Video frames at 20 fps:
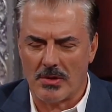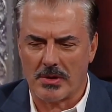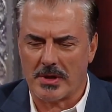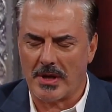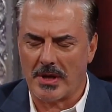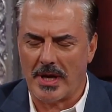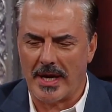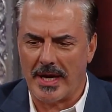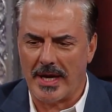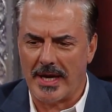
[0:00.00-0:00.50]

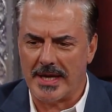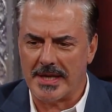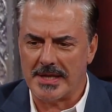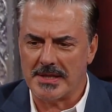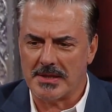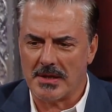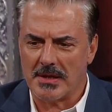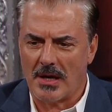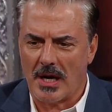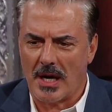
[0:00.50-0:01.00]
was born
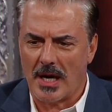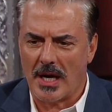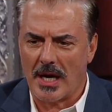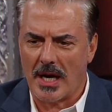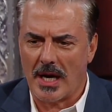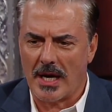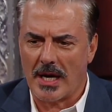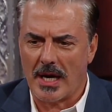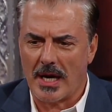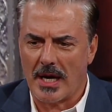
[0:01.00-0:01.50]
on
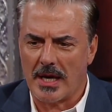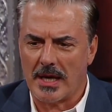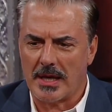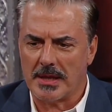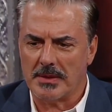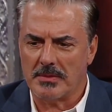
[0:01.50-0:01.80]
November 13,